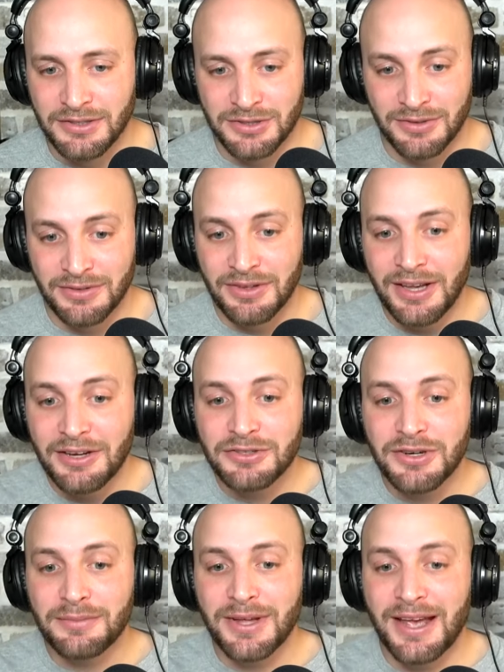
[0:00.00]
So if the Lakers are
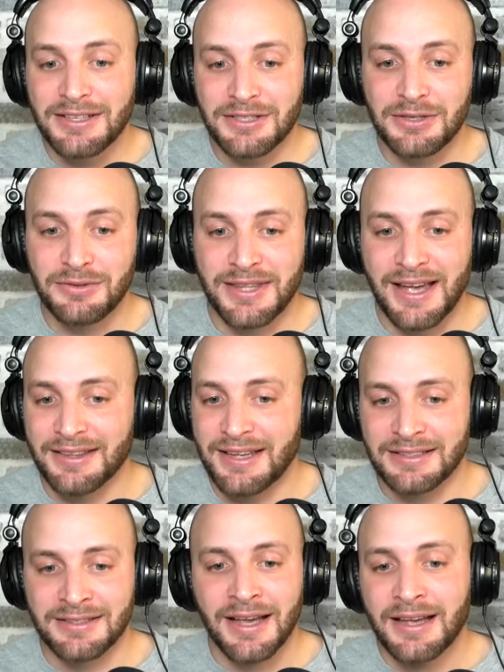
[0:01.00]
able to execute
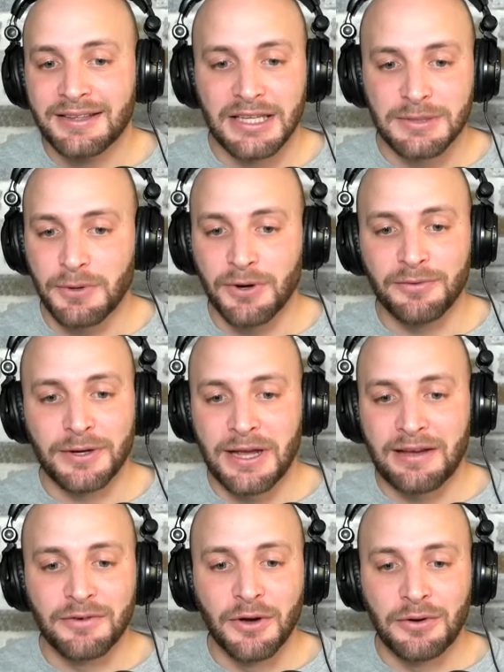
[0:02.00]
that, that's perfect. I
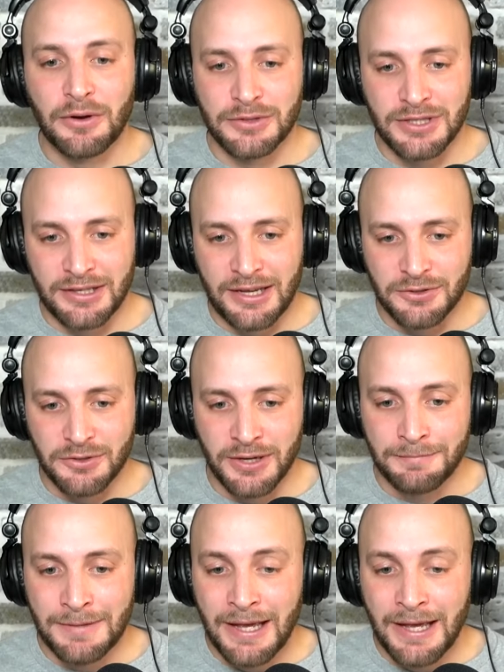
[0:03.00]
have no notes on that trade.